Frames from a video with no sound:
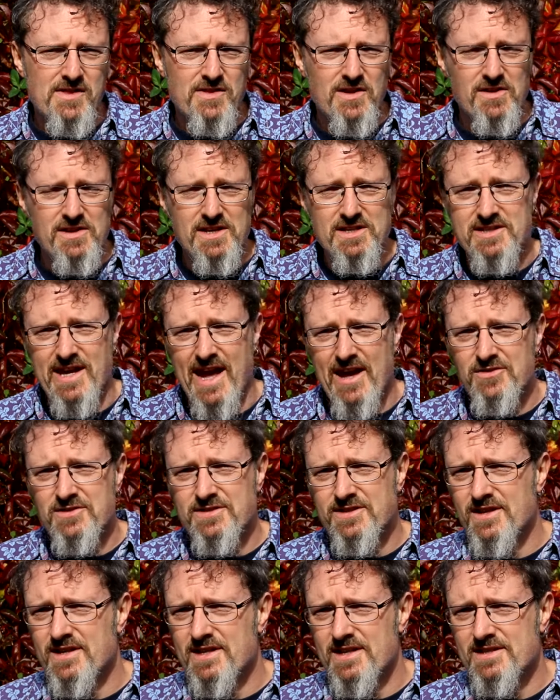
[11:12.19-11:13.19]
The only
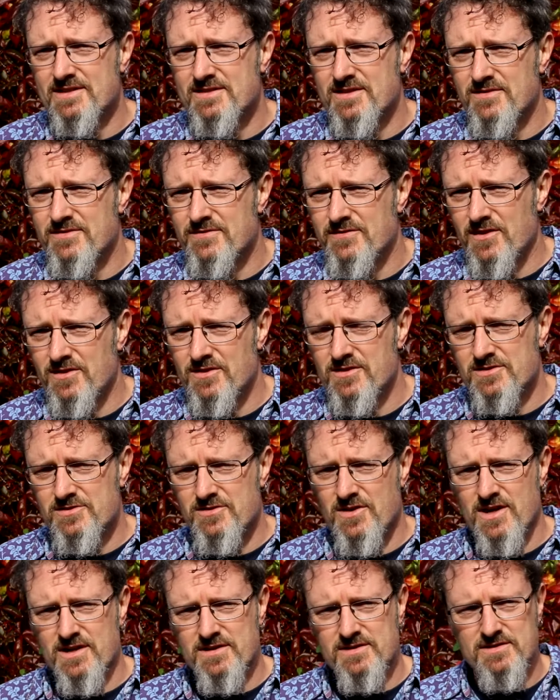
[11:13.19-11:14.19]
downside is that
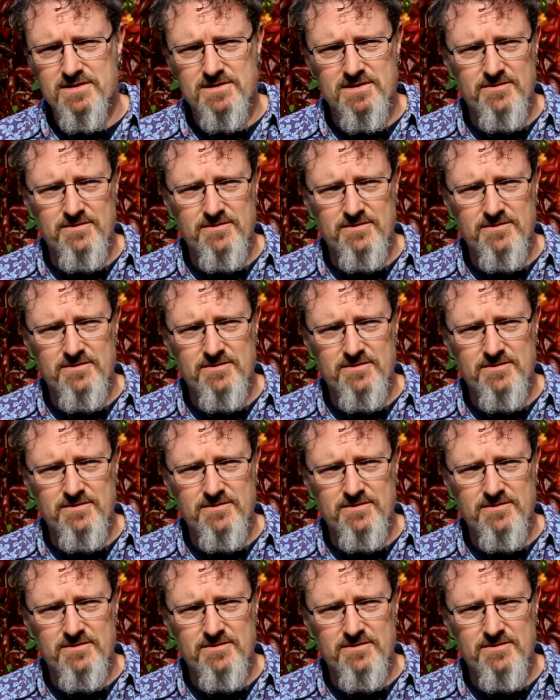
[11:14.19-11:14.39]
Focusrite's